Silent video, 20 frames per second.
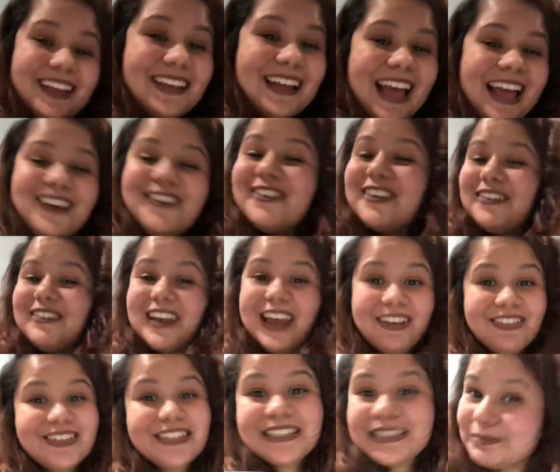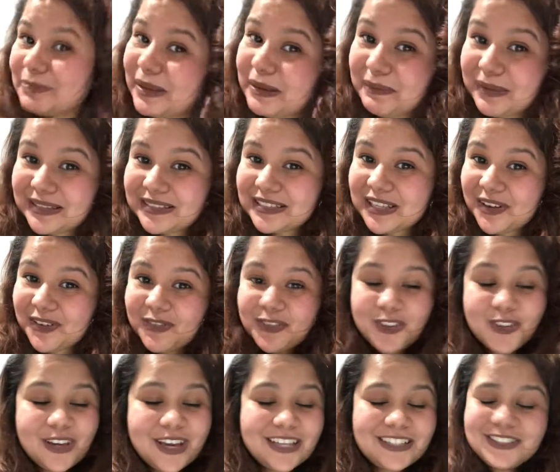I don't even have to explain myself.
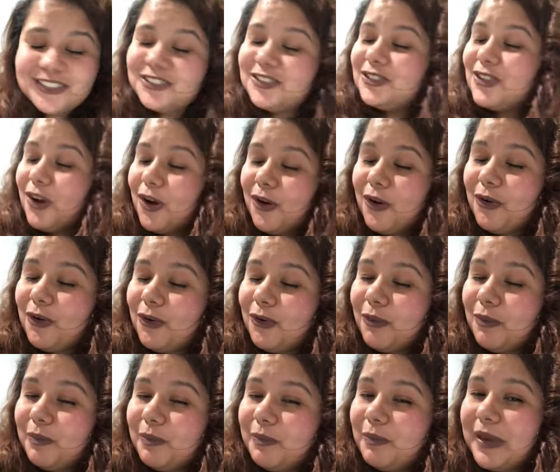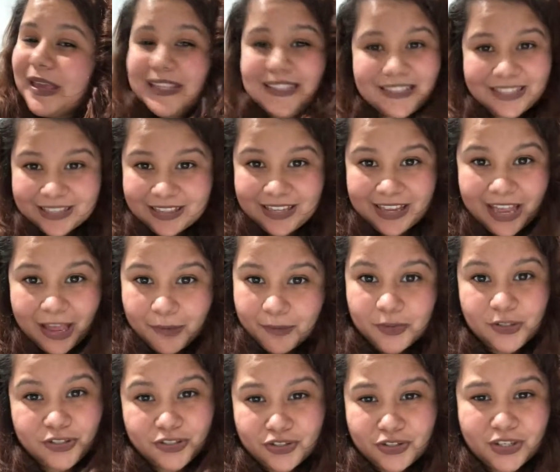You guys know basically how
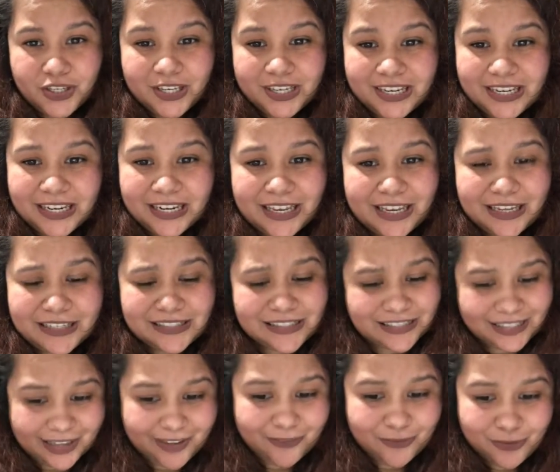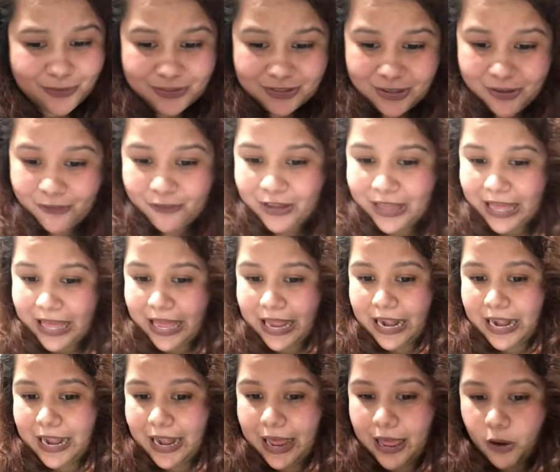much you can save yourself
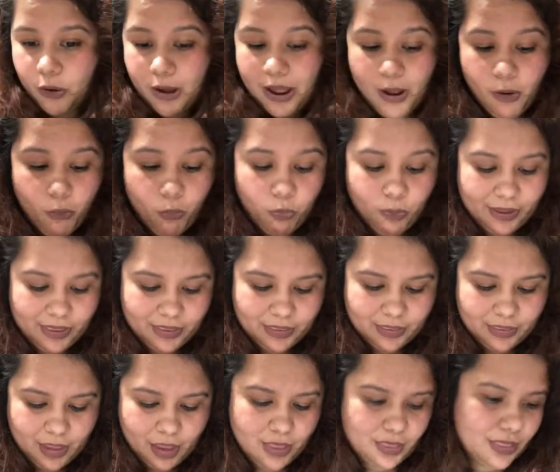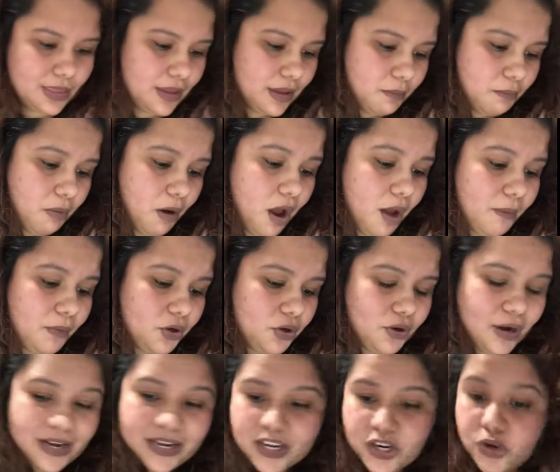now with the
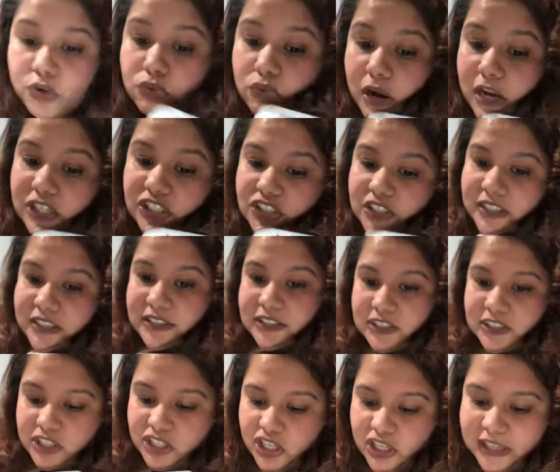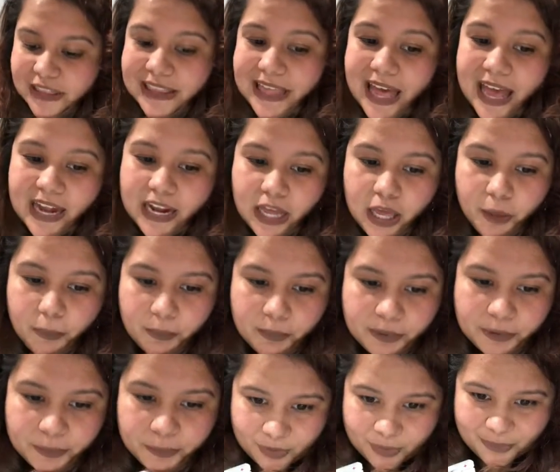Pomegranate Crush. Let's look that up.
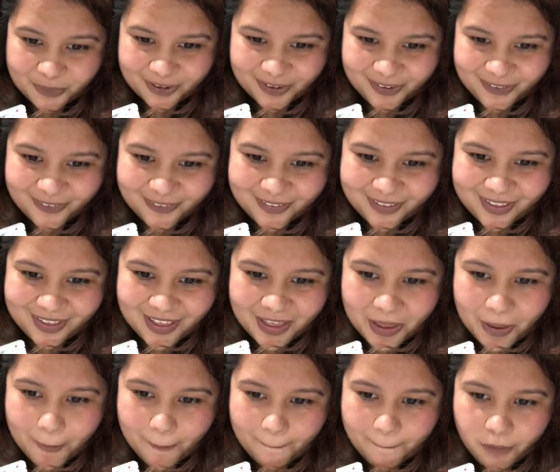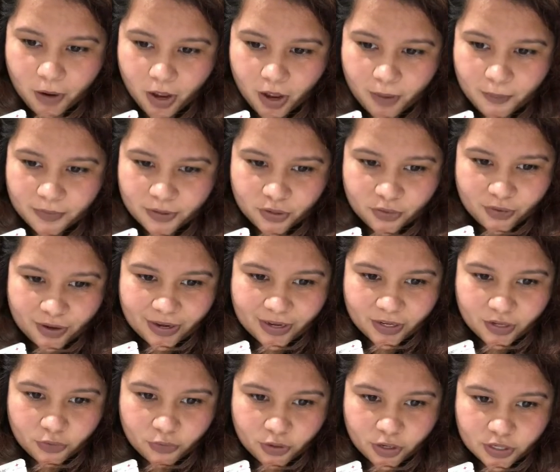Here we go.
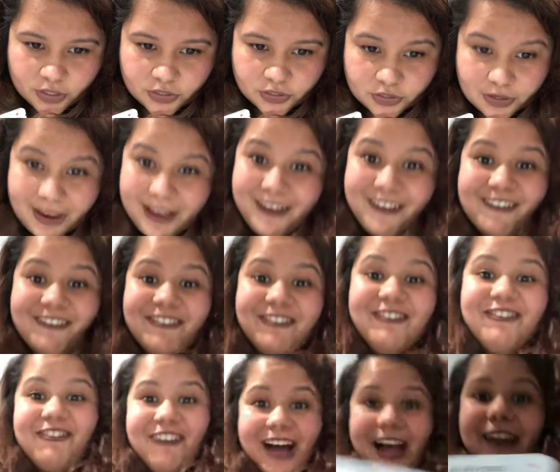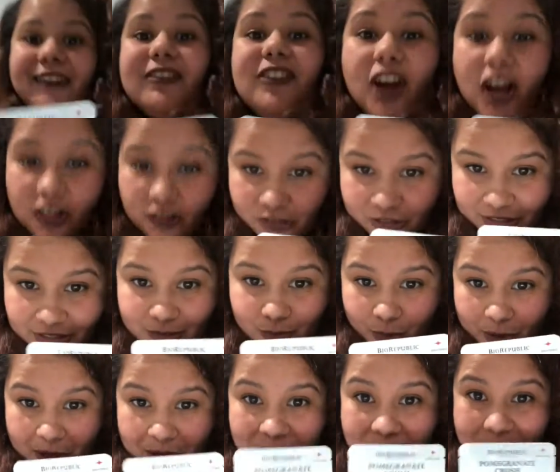Pomegranate Crush. $5 as
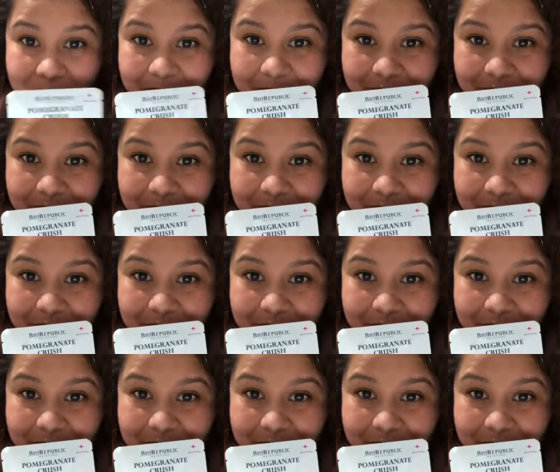well.